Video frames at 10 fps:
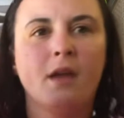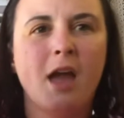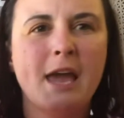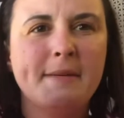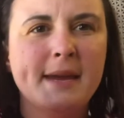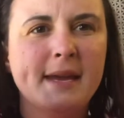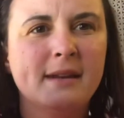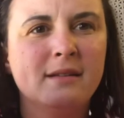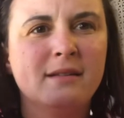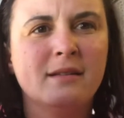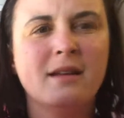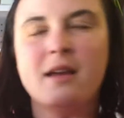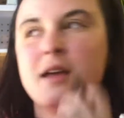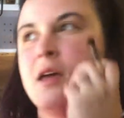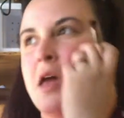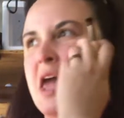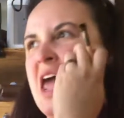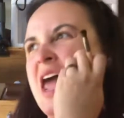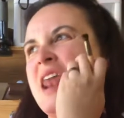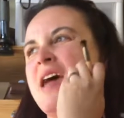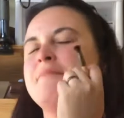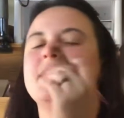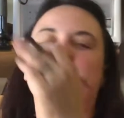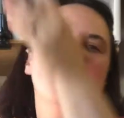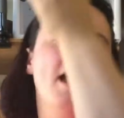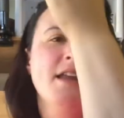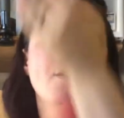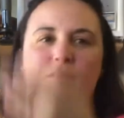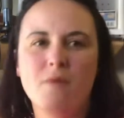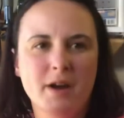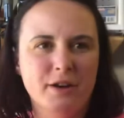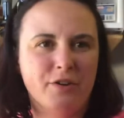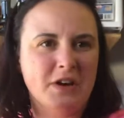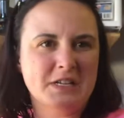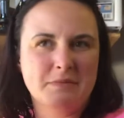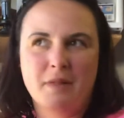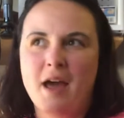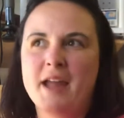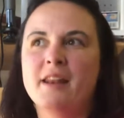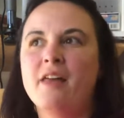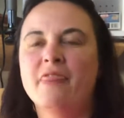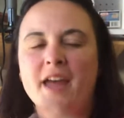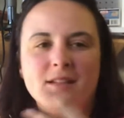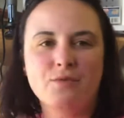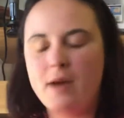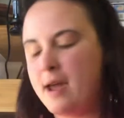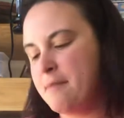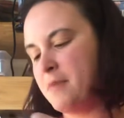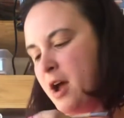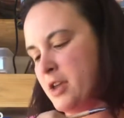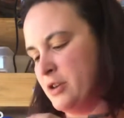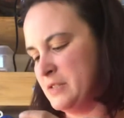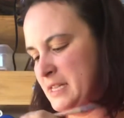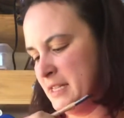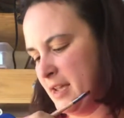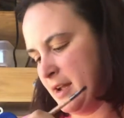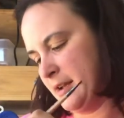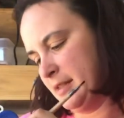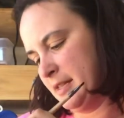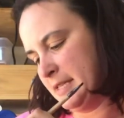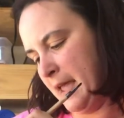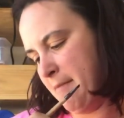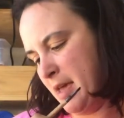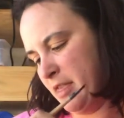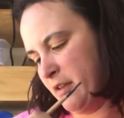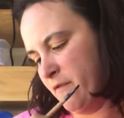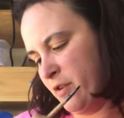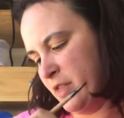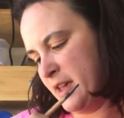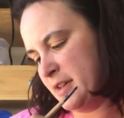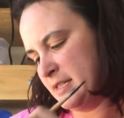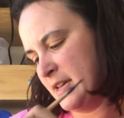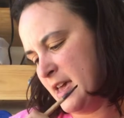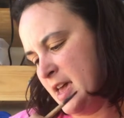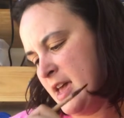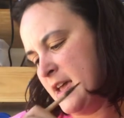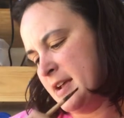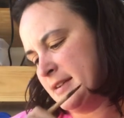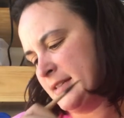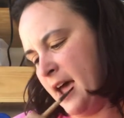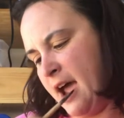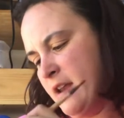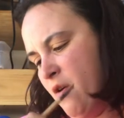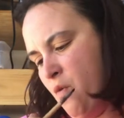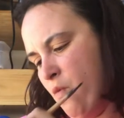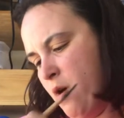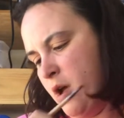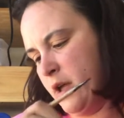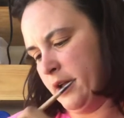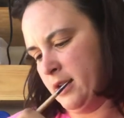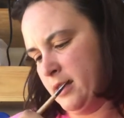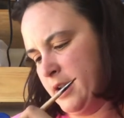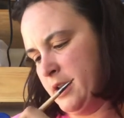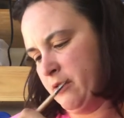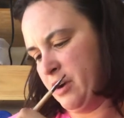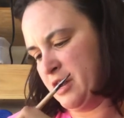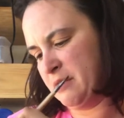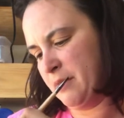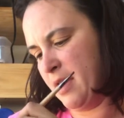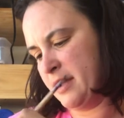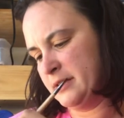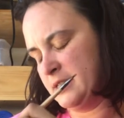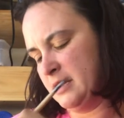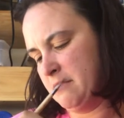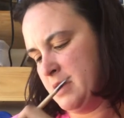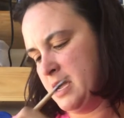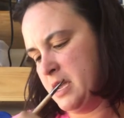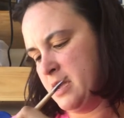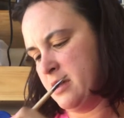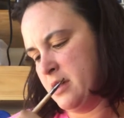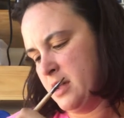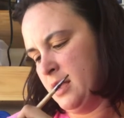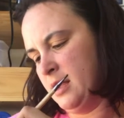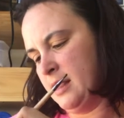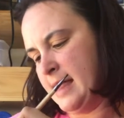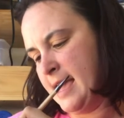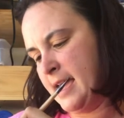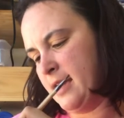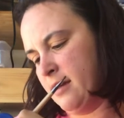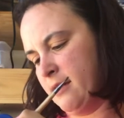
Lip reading: I mean, and I'm thinking I don't want crisp line. That's why I'm not using the tape method for this, is I don't want clean crisp lines. To me, like,